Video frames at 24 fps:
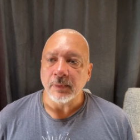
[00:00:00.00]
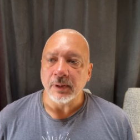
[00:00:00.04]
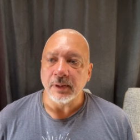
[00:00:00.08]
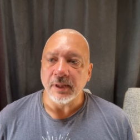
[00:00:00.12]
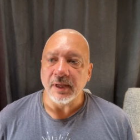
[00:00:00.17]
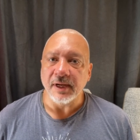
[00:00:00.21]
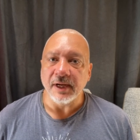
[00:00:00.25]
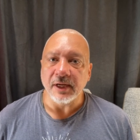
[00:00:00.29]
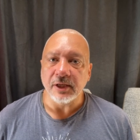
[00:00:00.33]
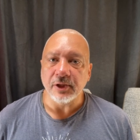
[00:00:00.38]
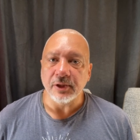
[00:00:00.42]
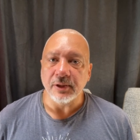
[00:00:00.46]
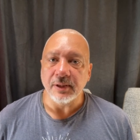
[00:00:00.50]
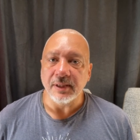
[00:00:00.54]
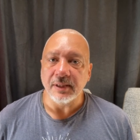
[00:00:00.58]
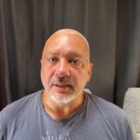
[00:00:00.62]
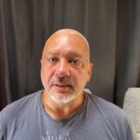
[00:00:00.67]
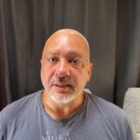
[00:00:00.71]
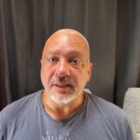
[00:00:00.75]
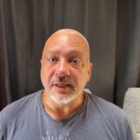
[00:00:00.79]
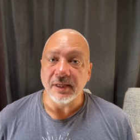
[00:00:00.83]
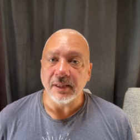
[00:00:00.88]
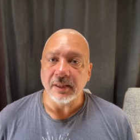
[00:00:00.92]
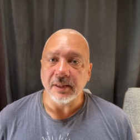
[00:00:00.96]
than actually
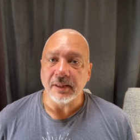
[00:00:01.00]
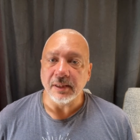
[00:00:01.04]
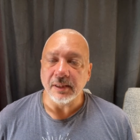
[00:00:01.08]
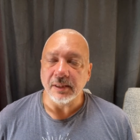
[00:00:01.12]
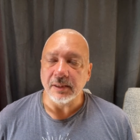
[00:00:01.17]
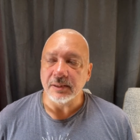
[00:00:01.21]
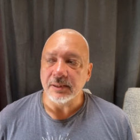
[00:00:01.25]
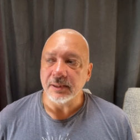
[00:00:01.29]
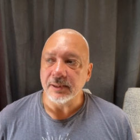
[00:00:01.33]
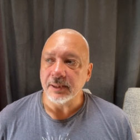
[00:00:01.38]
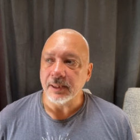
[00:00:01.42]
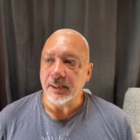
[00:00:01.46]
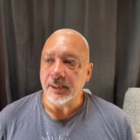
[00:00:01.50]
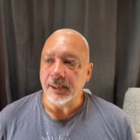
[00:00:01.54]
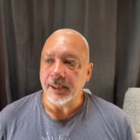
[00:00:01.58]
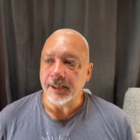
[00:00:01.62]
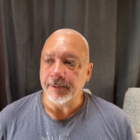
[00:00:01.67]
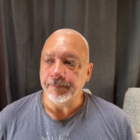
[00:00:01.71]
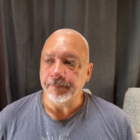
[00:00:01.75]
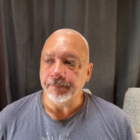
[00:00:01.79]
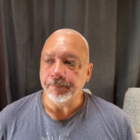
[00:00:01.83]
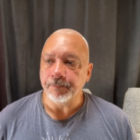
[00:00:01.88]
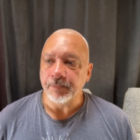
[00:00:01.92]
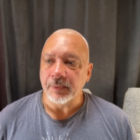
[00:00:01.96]
seeing things.
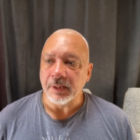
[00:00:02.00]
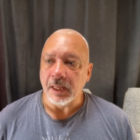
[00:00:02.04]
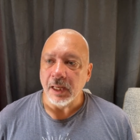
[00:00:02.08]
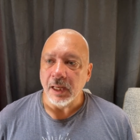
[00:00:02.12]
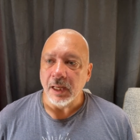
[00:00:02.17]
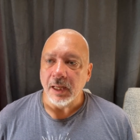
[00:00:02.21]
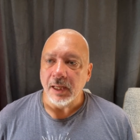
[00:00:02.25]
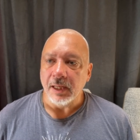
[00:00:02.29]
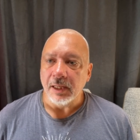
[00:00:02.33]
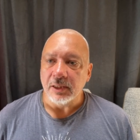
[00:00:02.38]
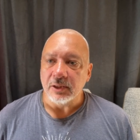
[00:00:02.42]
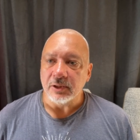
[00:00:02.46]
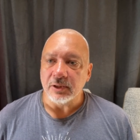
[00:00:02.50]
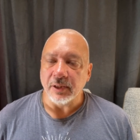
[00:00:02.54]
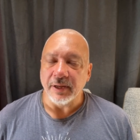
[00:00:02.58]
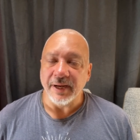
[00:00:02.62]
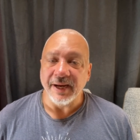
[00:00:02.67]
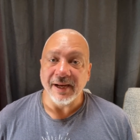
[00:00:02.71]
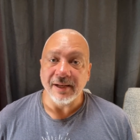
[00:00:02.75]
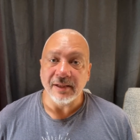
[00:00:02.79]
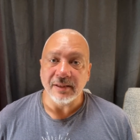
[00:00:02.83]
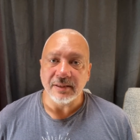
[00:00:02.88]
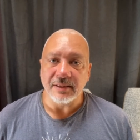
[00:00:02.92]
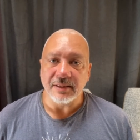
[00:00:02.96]
So
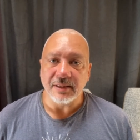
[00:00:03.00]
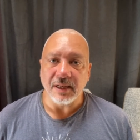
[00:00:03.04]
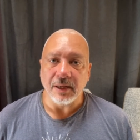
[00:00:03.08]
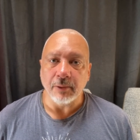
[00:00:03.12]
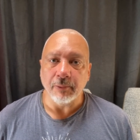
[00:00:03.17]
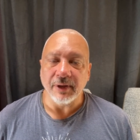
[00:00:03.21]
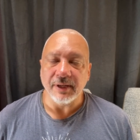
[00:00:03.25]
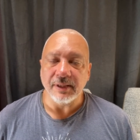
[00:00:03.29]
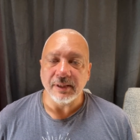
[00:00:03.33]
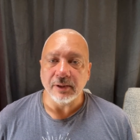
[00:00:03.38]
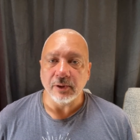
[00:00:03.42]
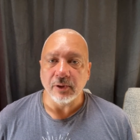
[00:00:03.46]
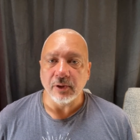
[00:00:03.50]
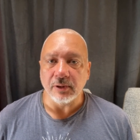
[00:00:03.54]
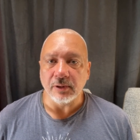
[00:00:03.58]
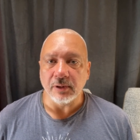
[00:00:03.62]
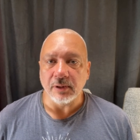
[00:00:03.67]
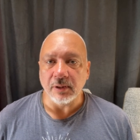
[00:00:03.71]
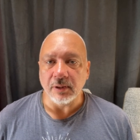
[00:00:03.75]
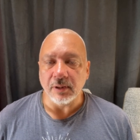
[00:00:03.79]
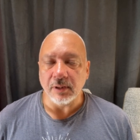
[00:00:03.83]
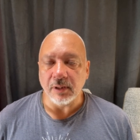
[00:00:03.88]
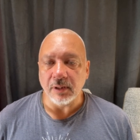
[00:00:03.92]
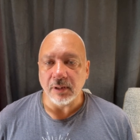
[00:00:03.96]
hence, I went and got
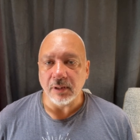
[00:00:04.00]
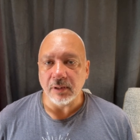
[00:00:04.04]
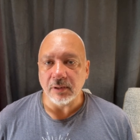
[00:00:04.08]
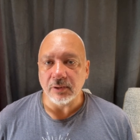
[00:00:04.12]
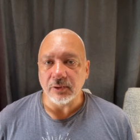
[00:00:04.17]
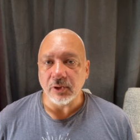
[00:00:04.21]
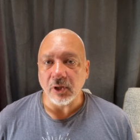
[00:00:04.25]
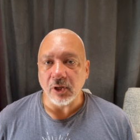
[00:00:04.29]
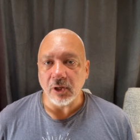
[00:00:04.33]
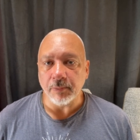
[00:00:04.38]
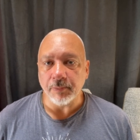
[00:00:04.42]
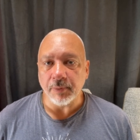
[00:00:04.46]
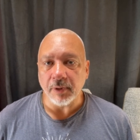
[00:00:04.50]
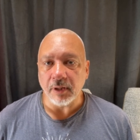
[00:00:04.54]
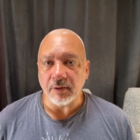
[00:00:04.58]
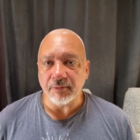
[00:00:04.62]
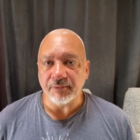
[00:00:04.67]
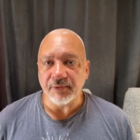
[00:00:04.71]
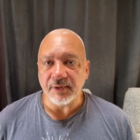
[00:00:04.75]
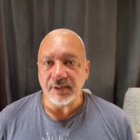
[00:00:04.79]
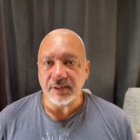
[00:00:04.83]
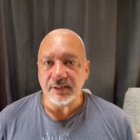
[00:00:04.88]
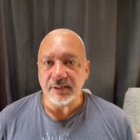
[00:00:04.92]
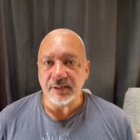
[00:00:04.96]
the tow bar
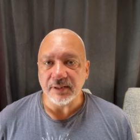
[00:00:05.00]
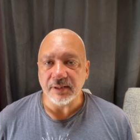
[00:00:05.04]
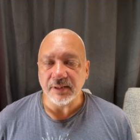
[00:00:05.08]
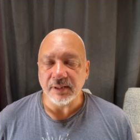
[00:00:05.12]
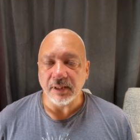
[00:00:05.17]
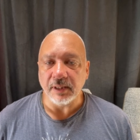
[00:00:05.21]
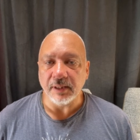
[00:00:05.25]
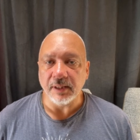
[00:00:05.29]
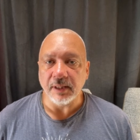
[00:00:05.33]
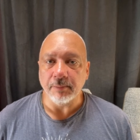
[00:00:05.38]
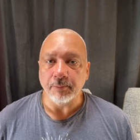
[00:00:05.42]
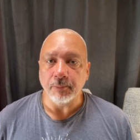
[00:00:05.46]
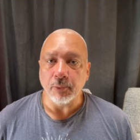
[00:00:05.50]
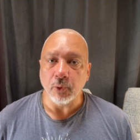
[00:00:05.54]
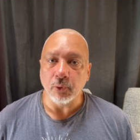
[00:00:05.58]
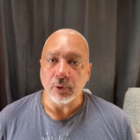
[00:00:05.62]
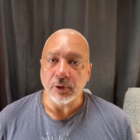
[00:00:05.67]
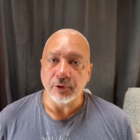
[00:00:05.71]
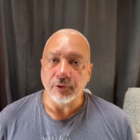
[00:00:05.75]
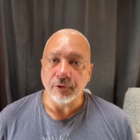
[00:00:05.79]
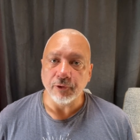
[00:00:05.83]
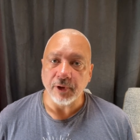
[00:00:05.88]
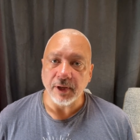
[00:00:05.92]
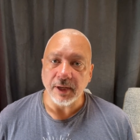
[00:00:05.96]
fitted, I then bought
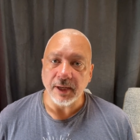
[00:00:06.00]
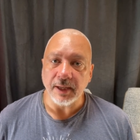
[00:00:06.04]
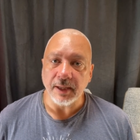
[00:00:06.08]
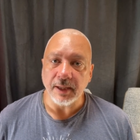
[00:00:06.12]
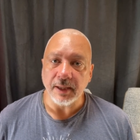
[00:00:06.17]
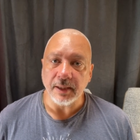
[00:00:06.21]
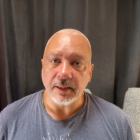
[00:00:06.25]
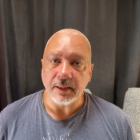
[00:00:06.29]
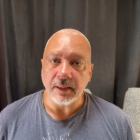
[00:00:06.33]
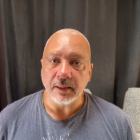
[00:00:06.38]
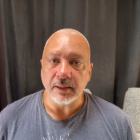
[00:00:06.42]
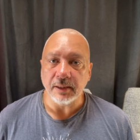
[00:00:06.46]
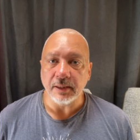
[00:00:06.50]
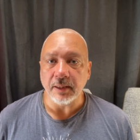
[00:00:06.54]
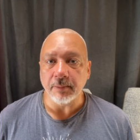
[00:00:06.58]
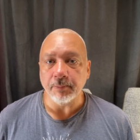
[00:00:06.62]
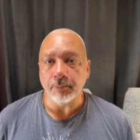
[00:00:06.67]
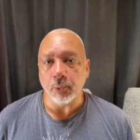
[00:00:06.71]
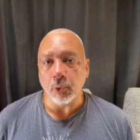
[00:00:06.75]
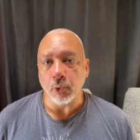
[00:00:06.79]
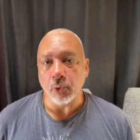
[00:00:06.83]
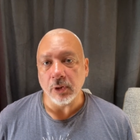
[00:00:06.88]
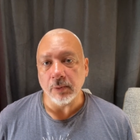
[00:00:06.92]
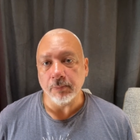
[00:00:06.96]
a trailer, and I then
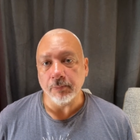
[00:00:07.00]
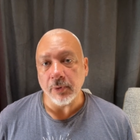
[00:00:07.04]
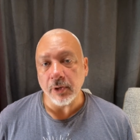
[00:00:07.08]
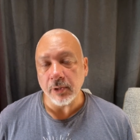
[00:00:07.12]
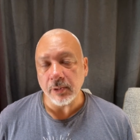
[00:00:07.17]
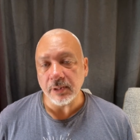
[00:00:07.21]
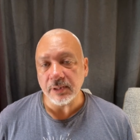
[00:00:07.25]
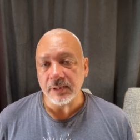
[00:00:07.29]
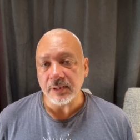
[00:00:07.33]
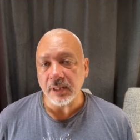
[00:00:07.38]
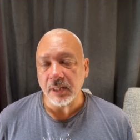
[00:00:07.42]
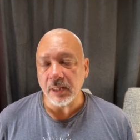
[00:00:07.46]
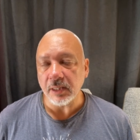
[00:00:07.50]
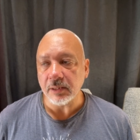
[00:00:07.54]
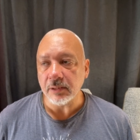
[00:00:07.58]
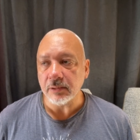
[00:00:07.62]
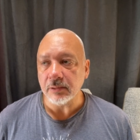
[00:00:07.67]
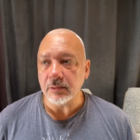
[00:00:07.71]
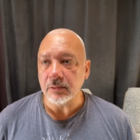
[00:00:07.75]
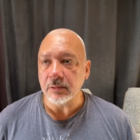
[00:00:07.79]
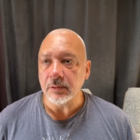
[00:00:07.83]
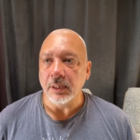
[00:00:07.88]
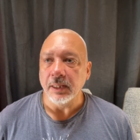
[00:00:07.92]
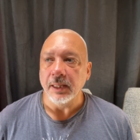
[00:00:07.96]
bought a
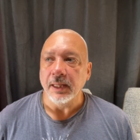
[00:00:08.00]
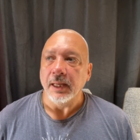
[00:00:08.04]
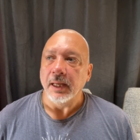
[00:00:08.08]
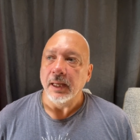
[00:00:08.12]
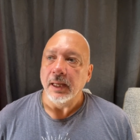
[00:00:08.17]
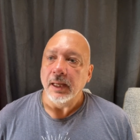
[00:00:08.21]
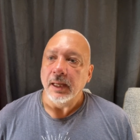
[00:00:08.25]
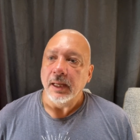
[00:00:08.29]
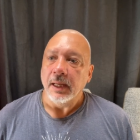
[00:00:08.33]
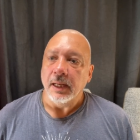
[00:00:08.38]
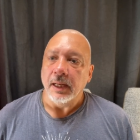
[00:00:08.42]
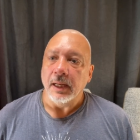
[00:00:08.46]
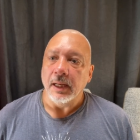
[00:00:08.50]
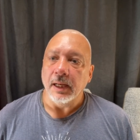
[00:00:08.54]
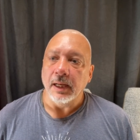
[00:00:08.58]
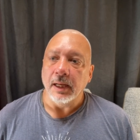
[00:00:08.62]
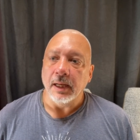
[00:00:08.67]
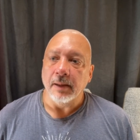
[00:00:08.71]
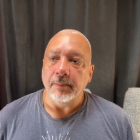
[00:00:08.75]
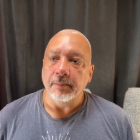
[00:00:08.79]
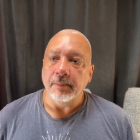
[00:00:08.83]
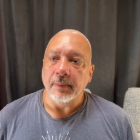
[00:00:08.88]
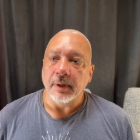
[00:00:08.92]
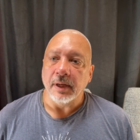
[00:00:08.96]
motorcycle.
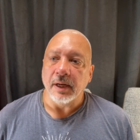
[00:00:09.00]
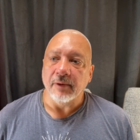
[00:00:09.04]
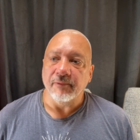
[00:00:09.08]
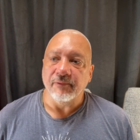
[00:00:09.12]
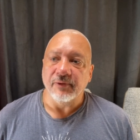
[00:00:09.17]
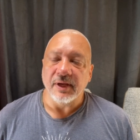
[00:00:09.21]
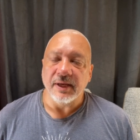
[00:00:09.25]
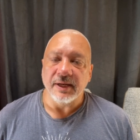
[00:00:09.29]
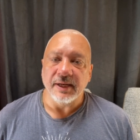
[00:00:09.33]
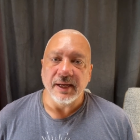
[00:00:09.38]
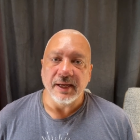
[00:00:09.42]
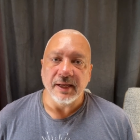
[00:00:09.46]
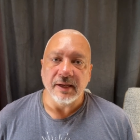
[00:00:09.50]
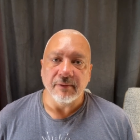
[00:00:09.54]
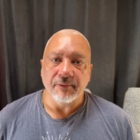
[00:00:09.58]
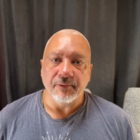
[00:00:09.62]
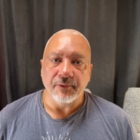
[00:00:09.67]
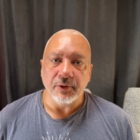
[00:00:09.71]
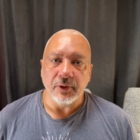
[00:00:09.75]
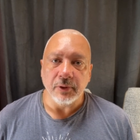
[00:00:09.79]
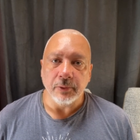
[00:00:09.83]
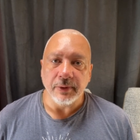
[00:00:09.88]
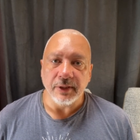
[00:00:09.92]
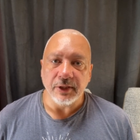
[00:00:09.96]
I've then had a few